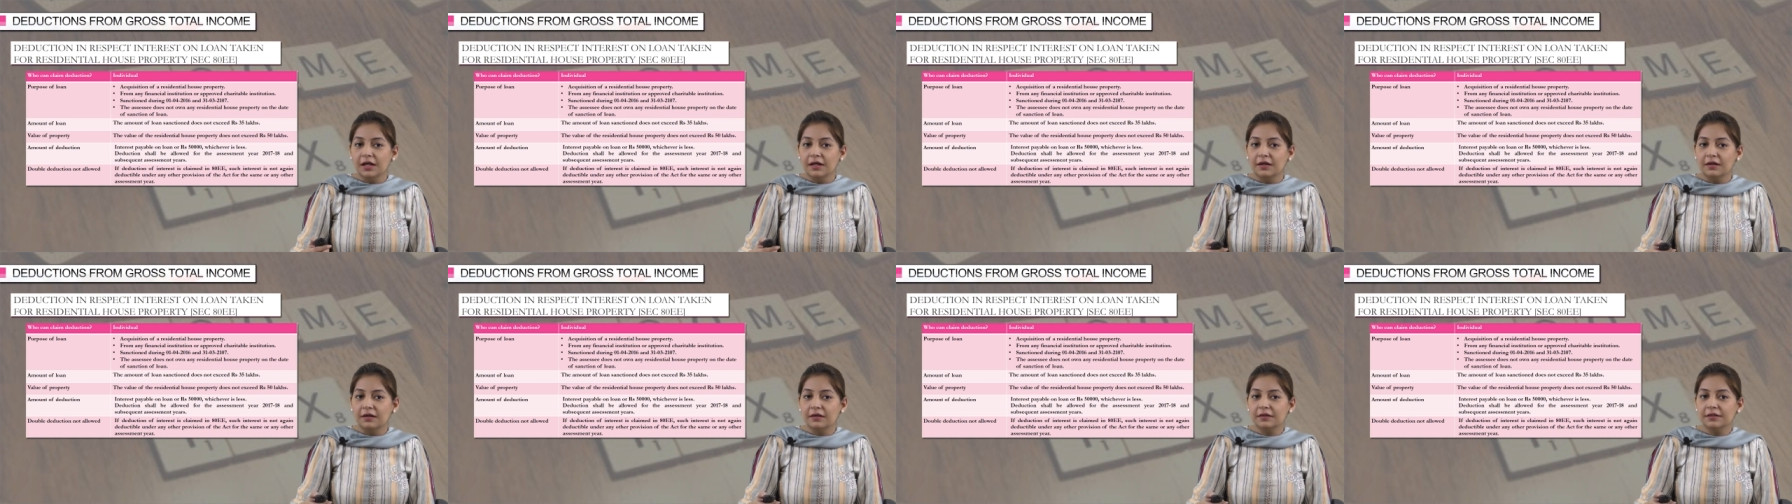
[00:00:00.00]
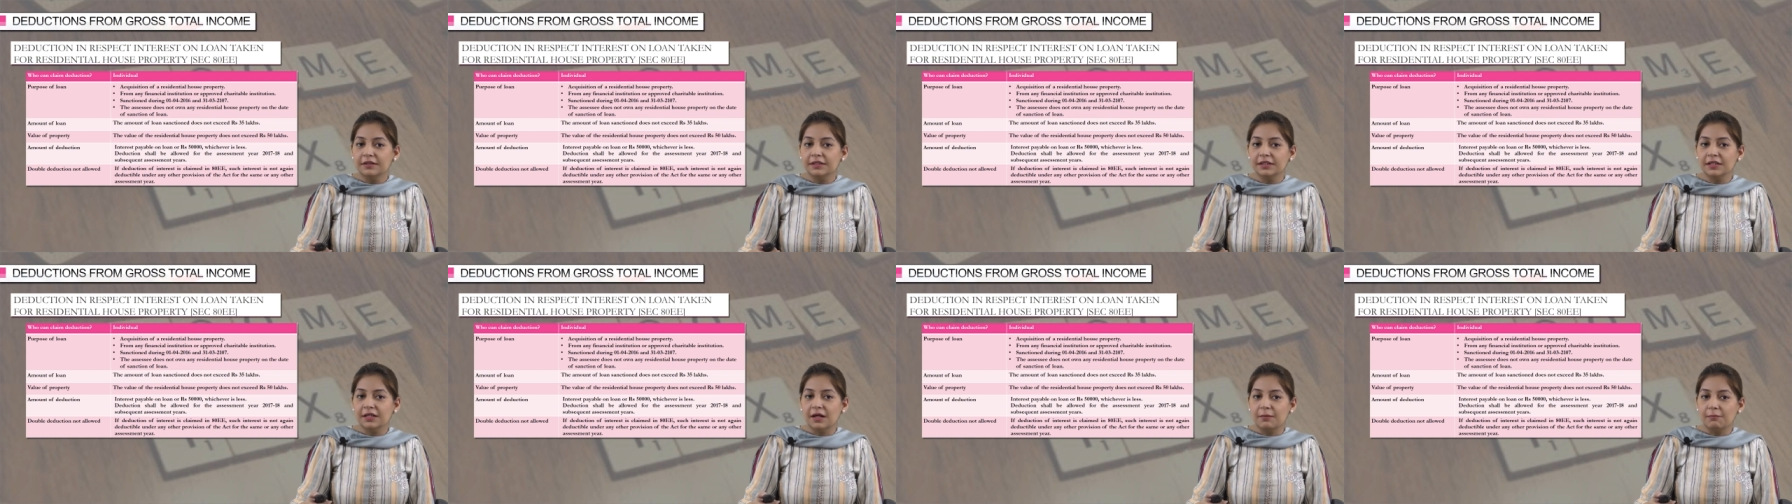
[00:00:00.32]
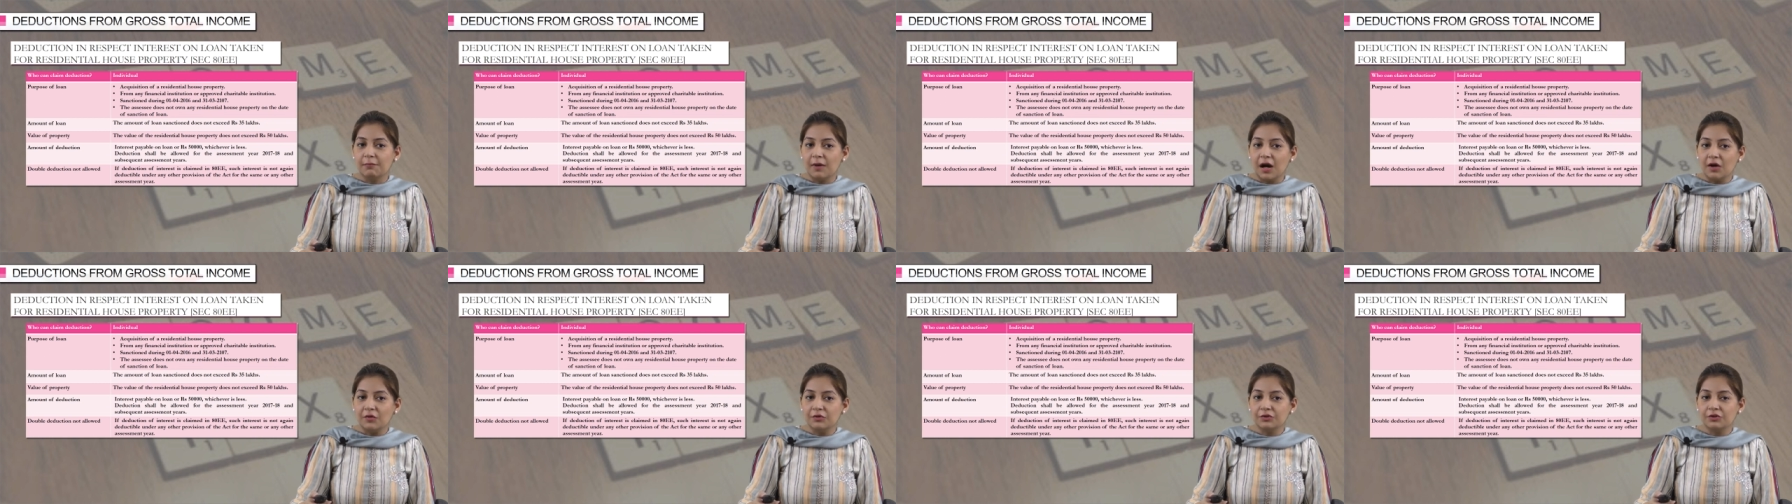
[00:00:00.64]
Here the
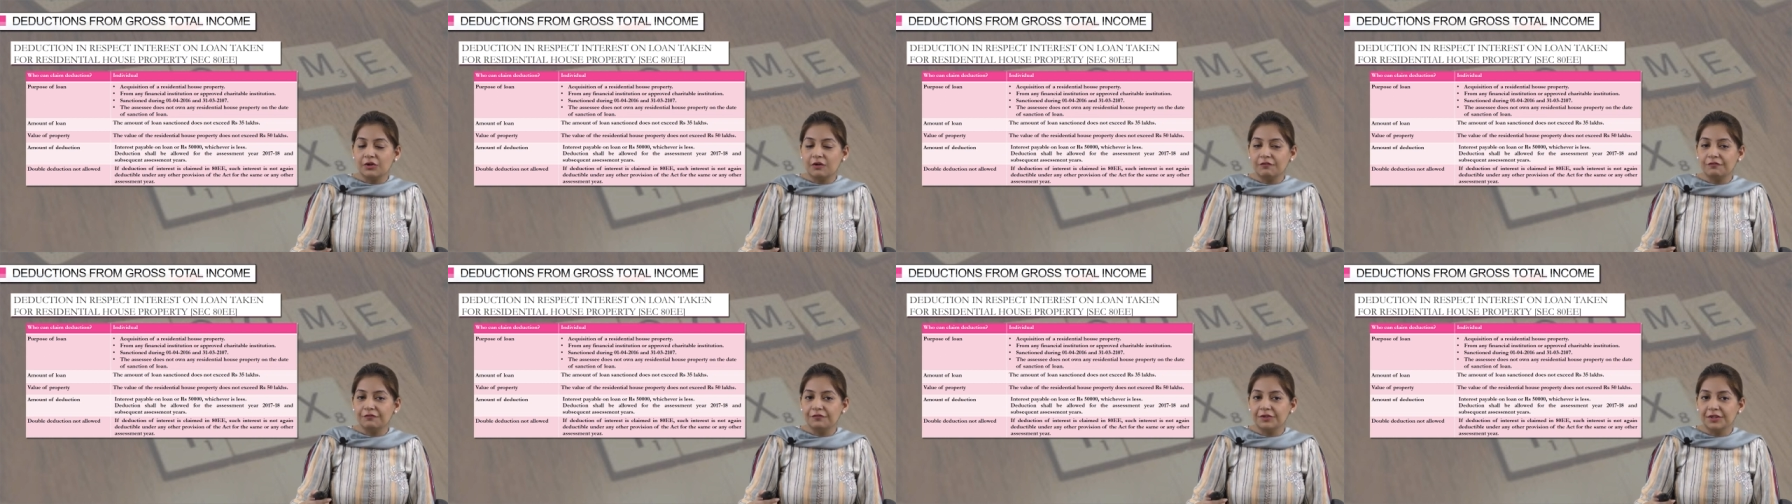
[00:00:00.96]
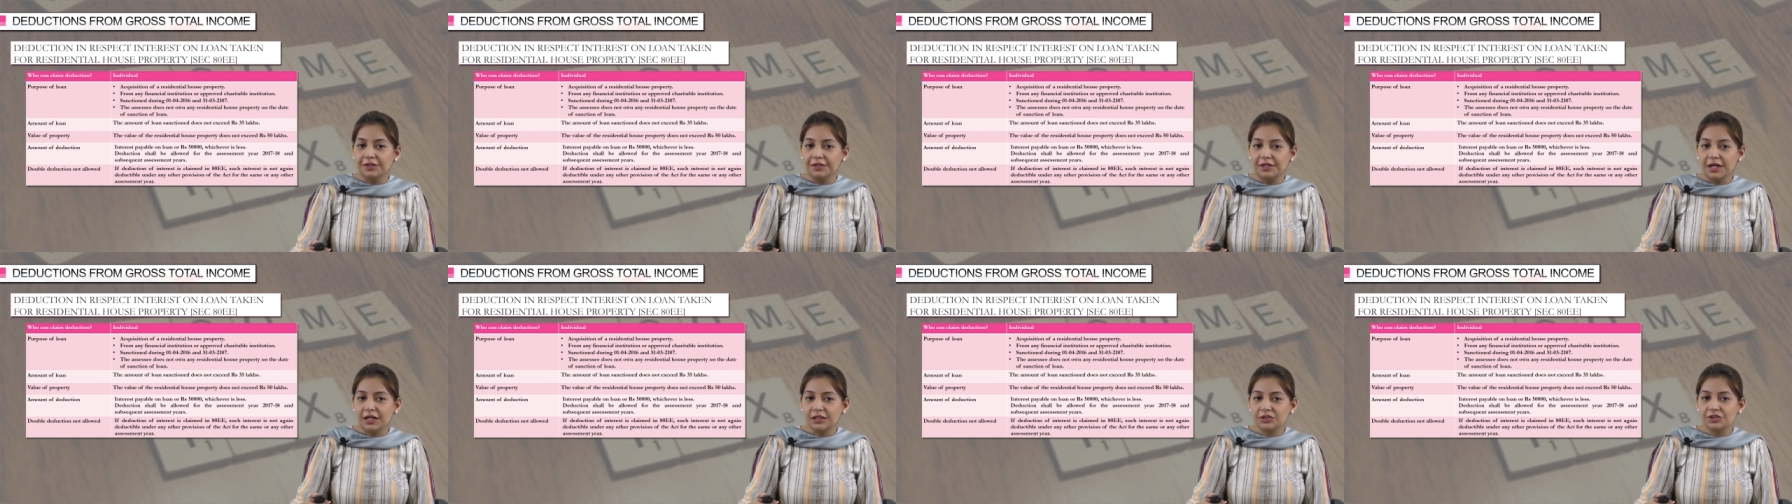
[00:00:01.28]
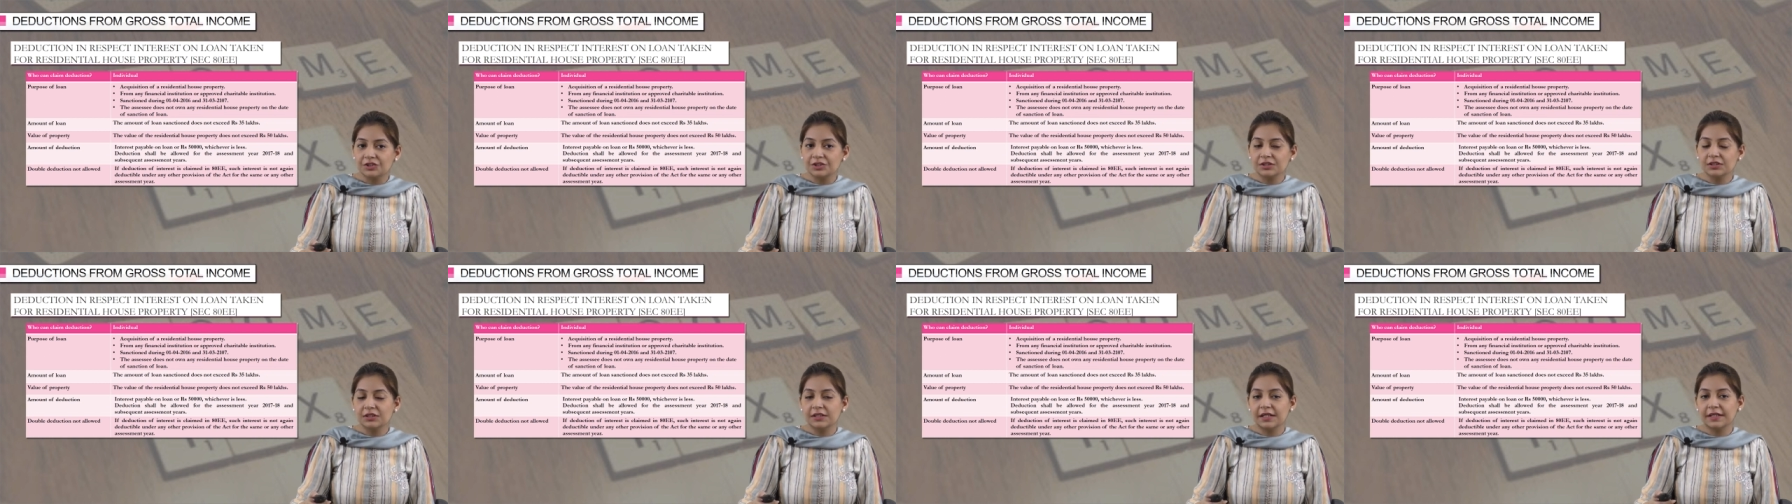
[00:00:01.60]
amount of
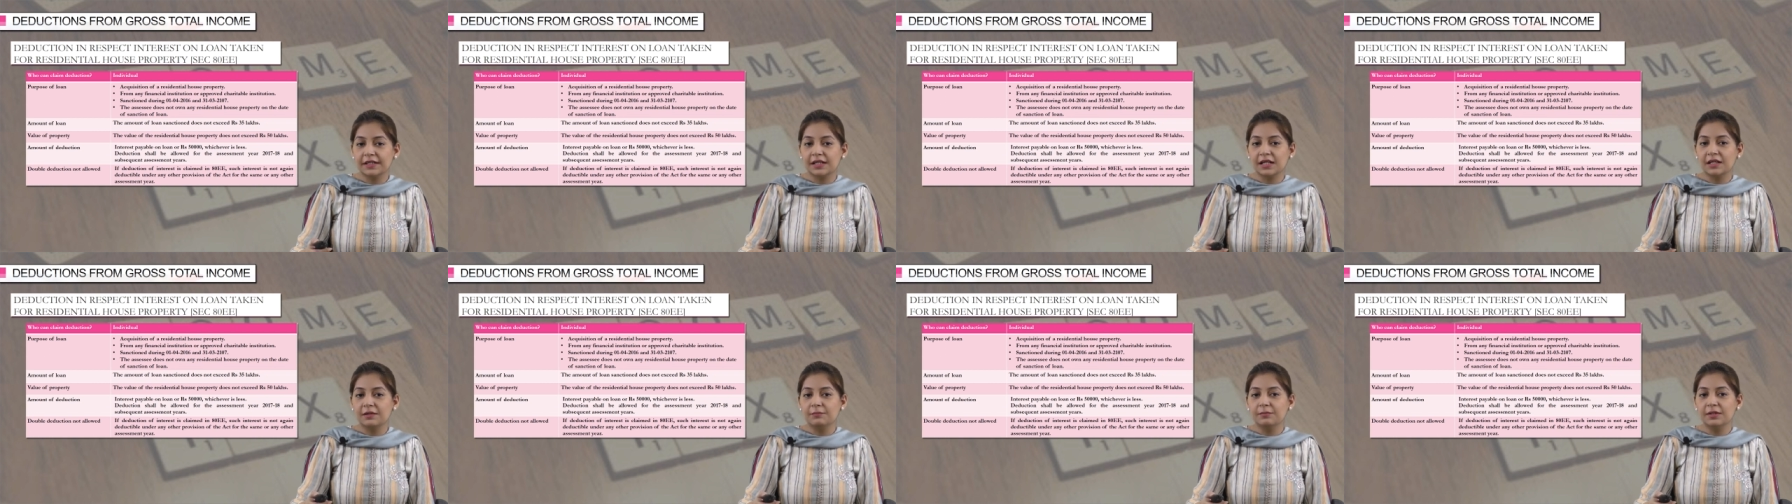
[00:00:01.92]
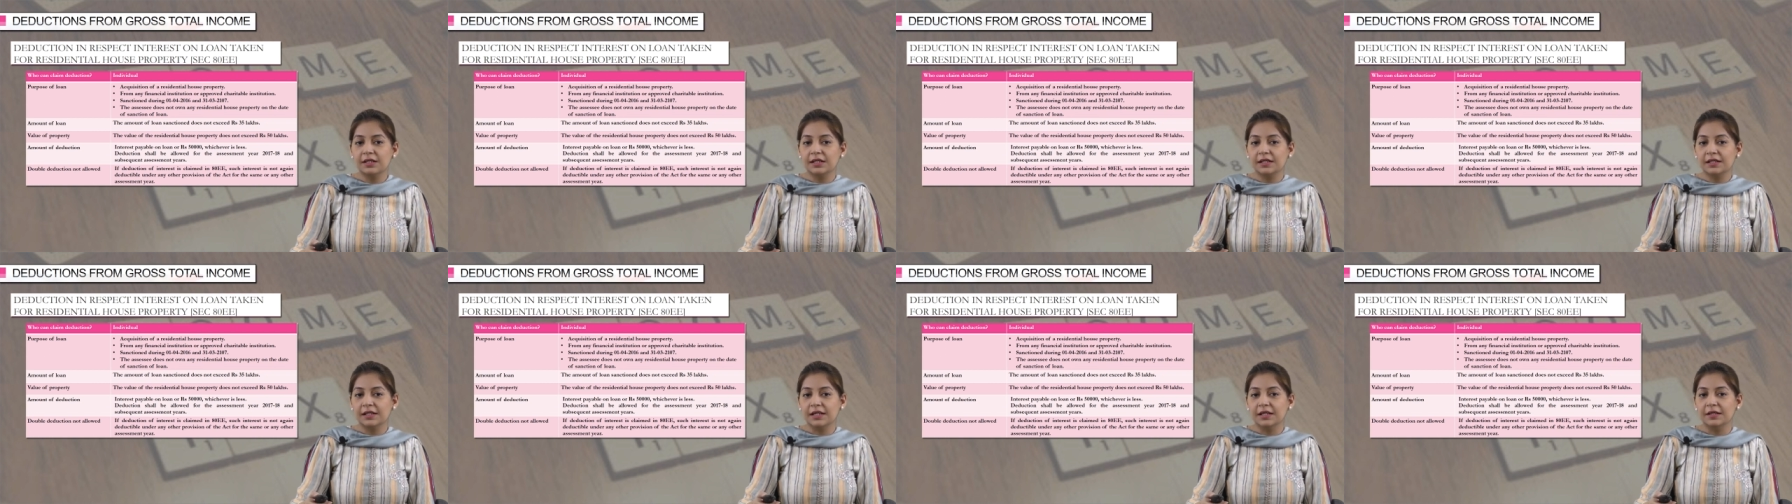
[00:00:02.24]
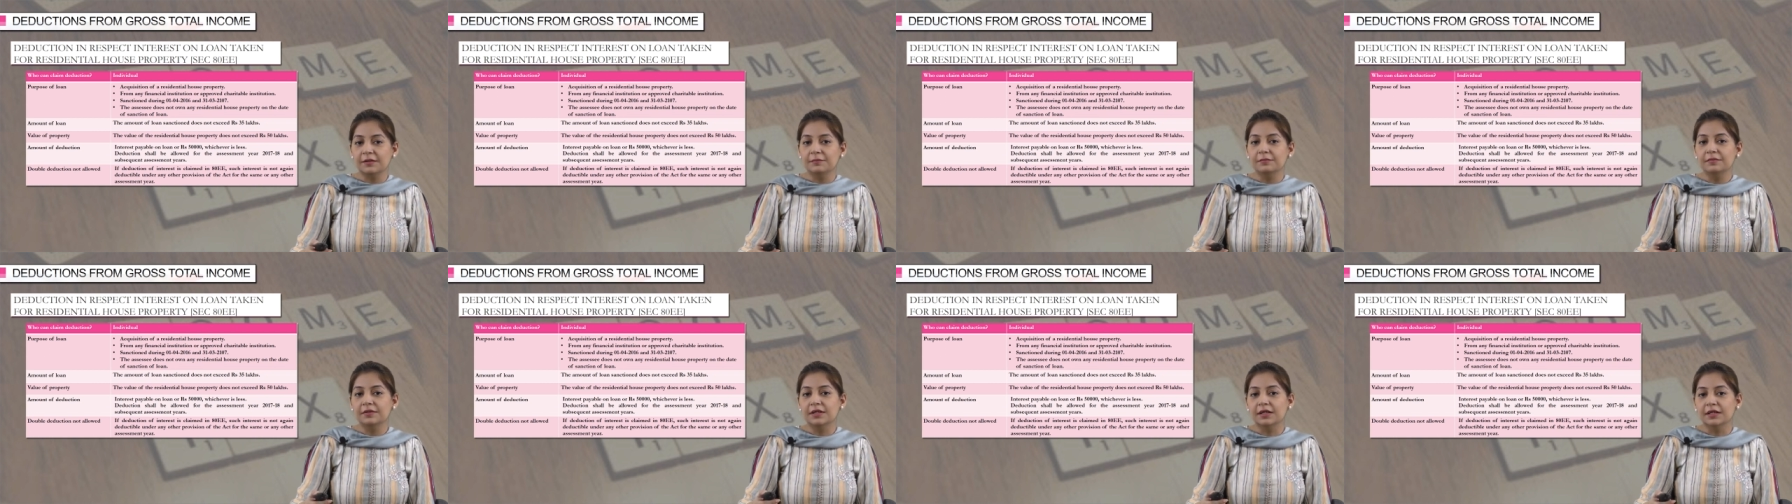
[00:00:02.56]
deduction that can be
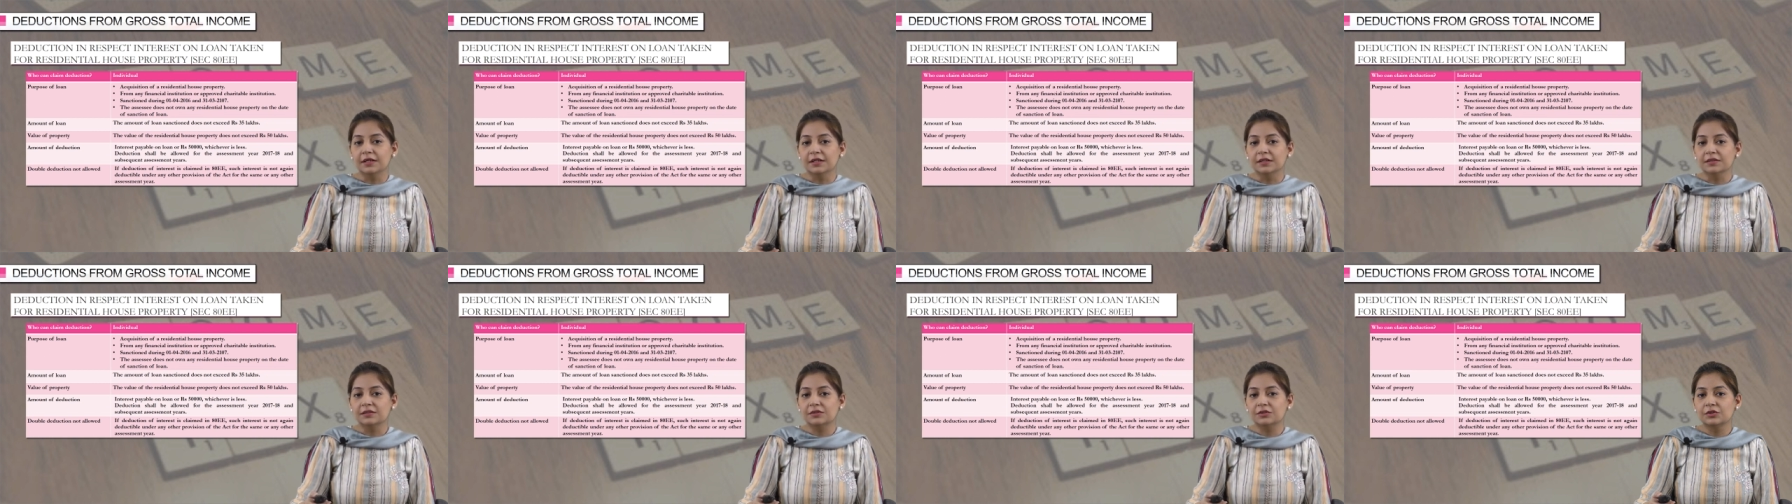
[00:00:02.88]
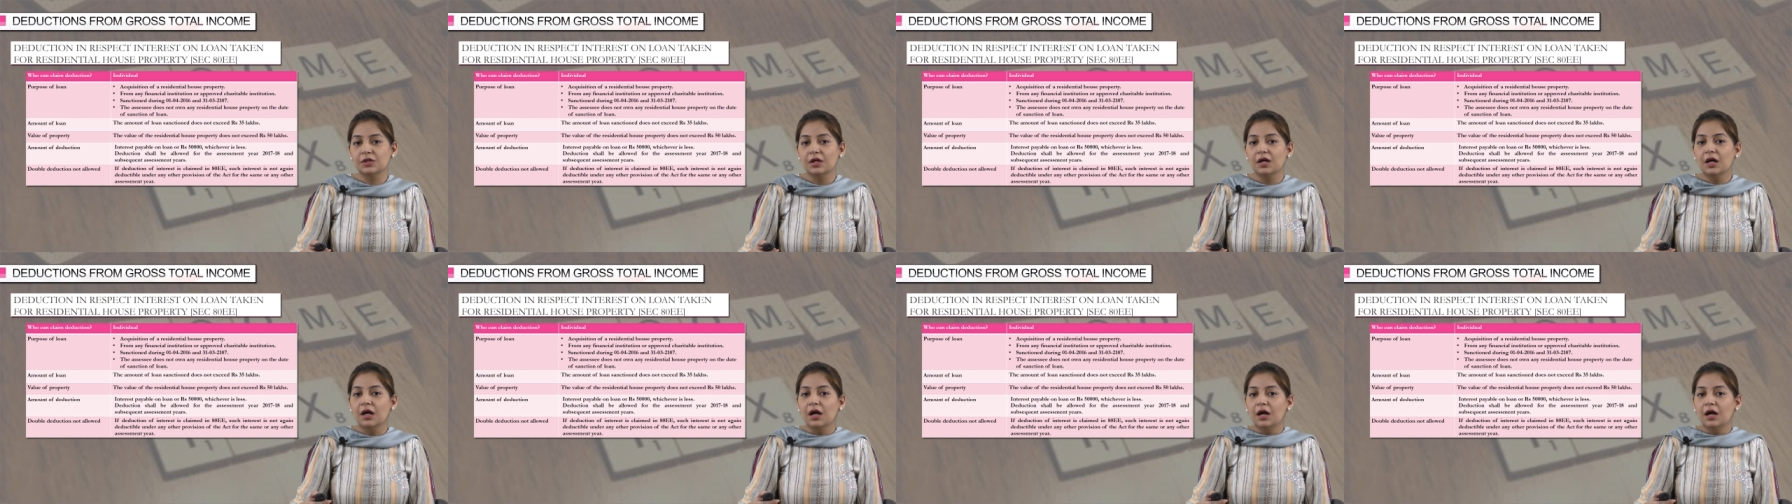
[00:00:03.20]
claimed is